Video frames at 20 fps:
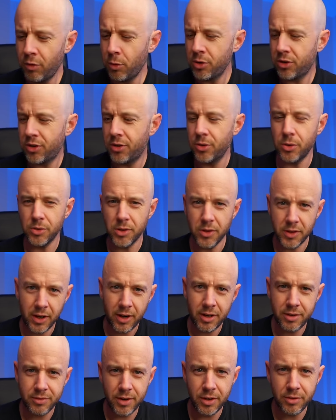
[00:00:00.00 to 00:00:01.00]
always thought that the
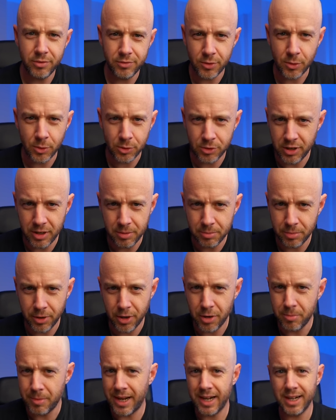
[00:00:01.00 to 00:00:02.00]
iPhone 14
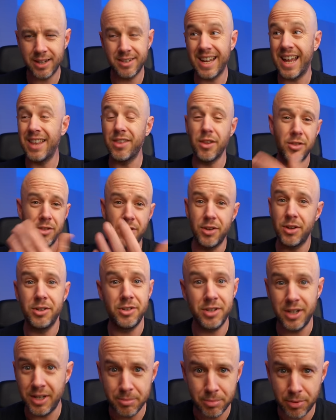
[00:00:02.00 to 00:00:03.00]
Pro Max and the
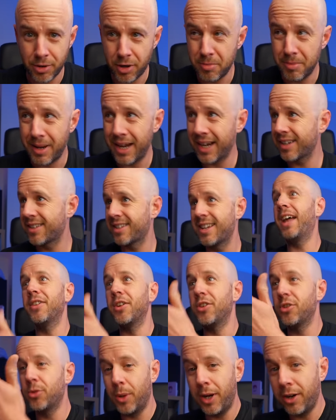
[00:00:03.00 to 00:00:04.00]
13 Pro Max and the
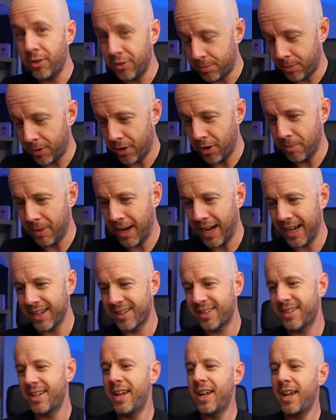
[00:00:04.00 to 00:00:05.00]
12 Pro
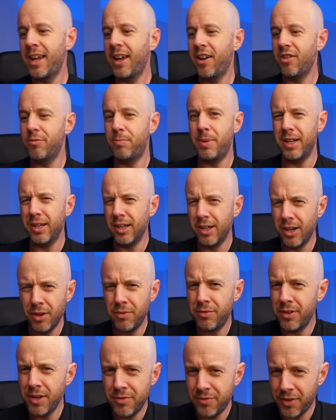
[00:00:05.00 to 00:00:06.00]
Max have been
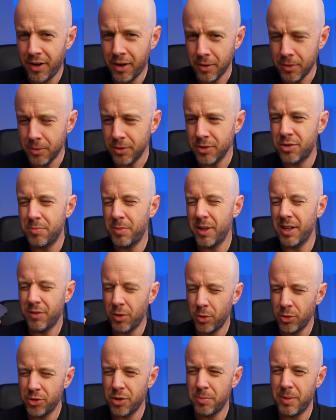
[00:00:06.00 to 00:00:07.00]
lovely phones, but they've
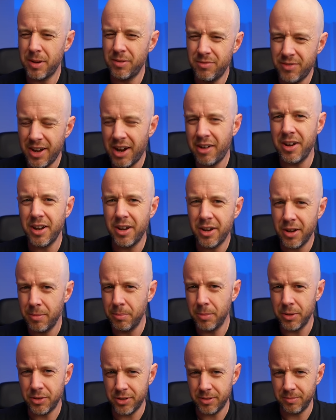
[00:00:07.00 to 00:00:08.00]
also been very
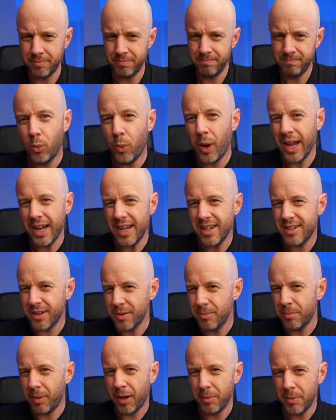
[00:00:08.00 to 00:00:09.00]
cumbersome. The weight,
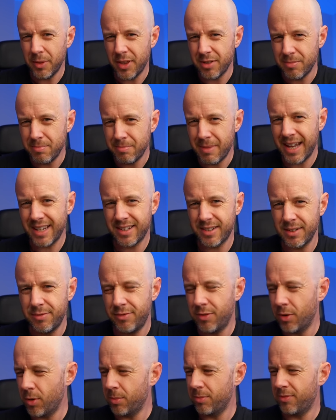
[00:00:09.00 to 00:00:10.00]
combined with this massive
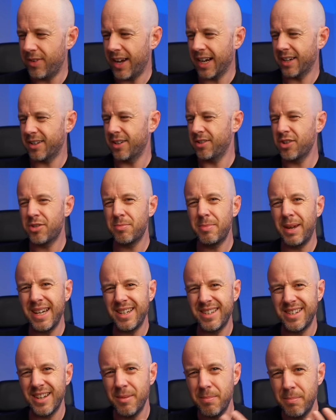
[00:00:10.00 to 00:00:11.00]
form factor, just
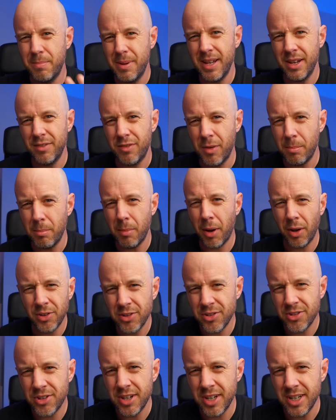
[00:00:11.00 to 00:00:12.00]
makes it a bit of a
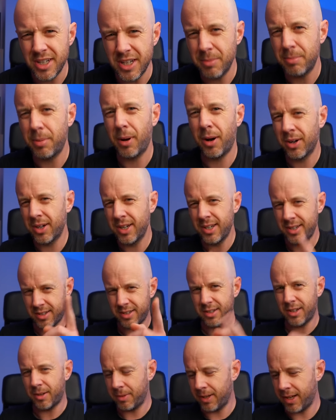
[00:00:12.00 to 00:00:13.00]
monster in your pocket.
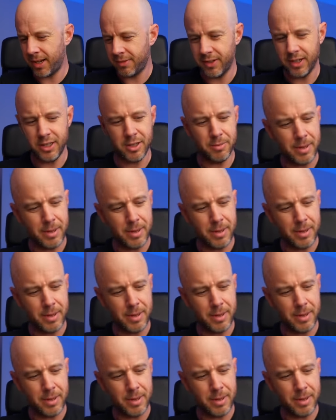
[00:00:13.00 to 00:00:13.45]
Stop laughing at the